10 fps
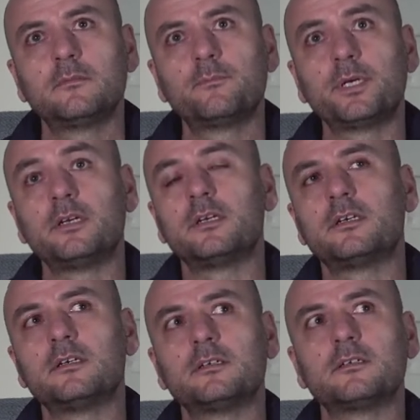
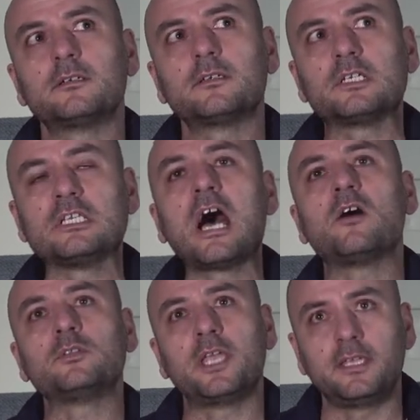per
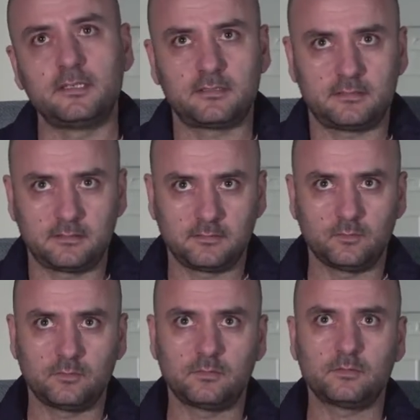nowadays
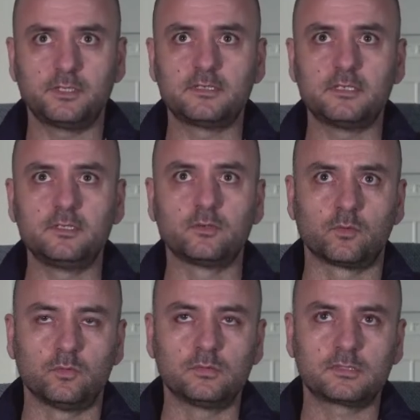Yazidi
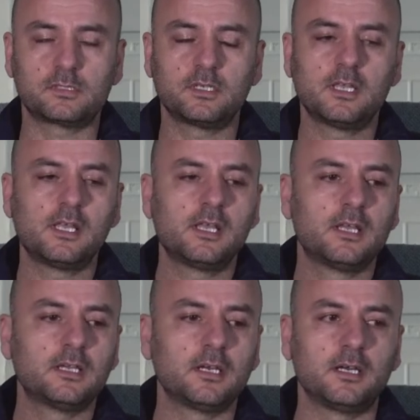rules.
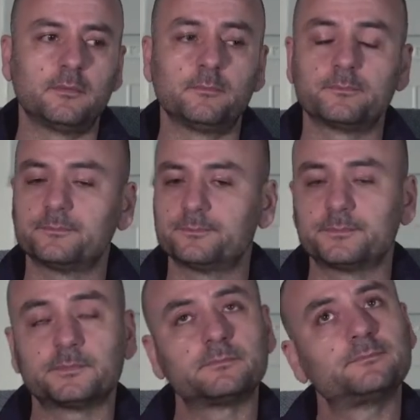Um,
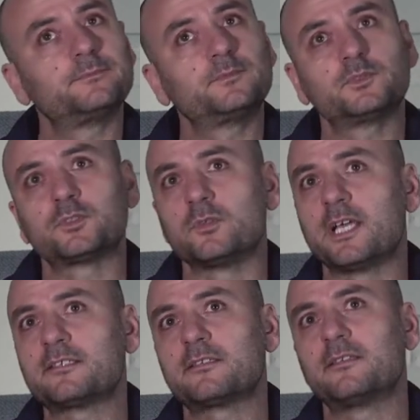so
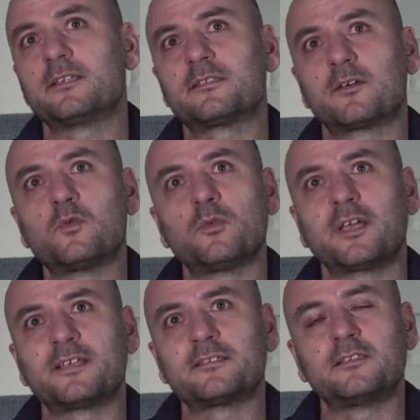that's that's the whole
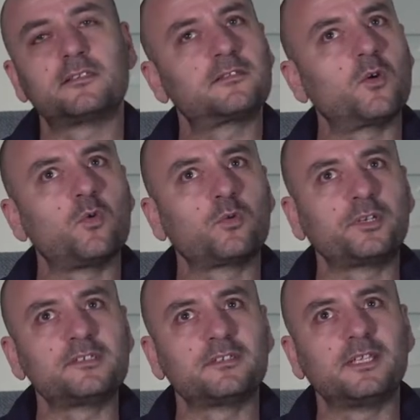like I said that's the whole
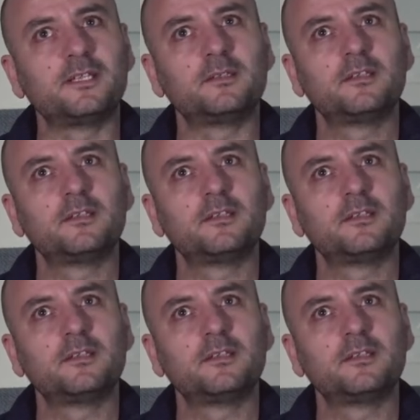reason that